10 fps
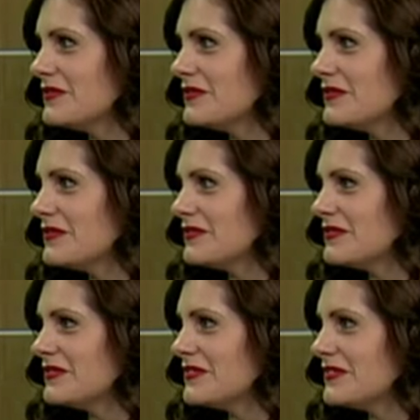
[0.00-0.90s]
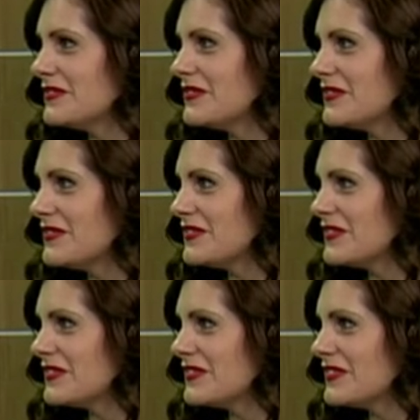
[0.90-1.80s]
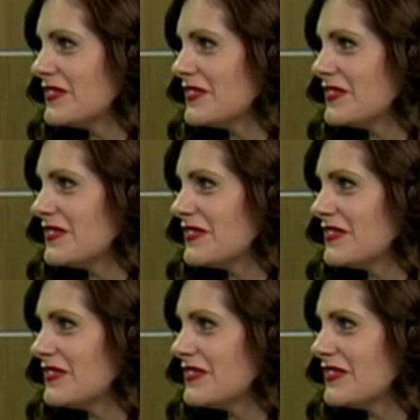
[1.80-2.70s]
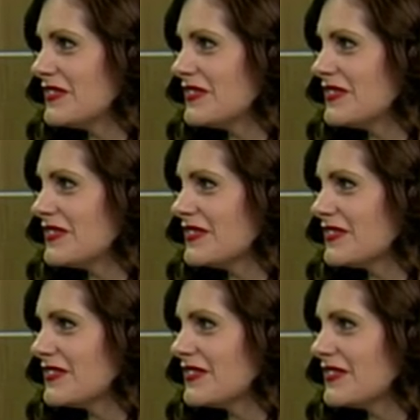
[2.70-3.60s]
(not speaking)